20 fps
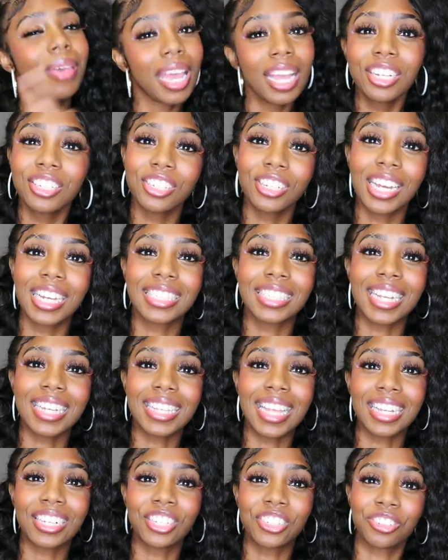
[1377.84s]
Make sure you guys check
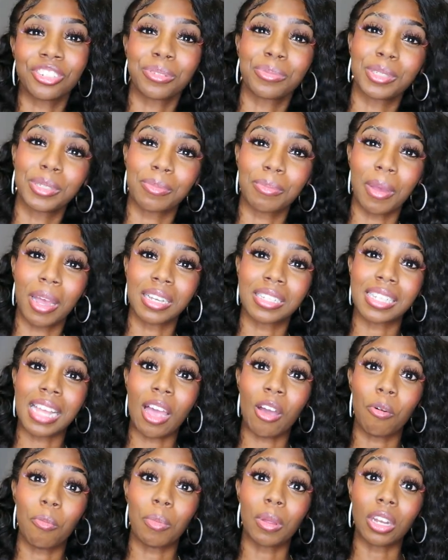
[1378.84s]
that description box
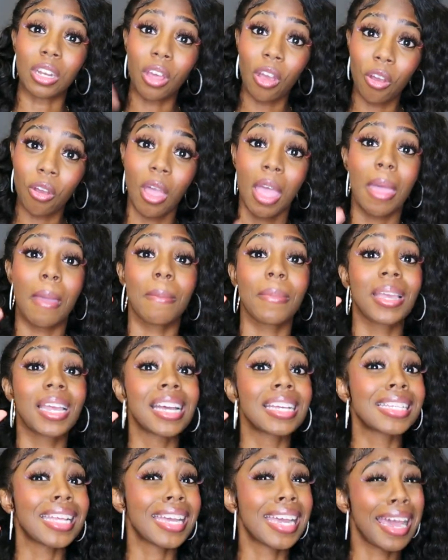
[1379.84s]
out below
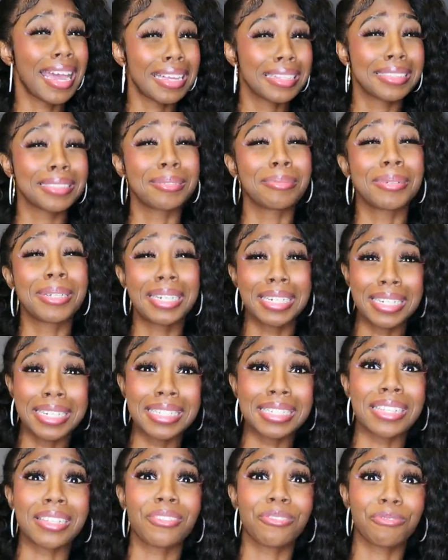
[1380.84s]
because I got some
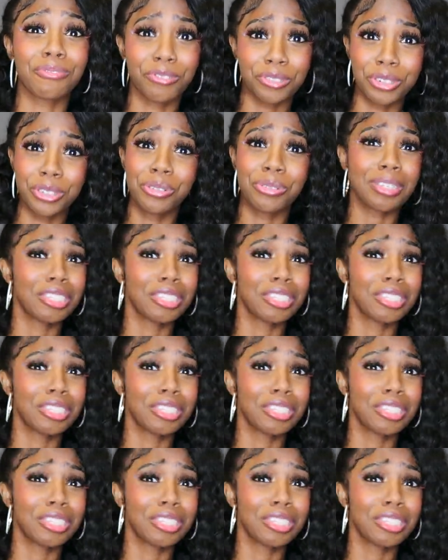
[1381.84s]
goodies in there for you.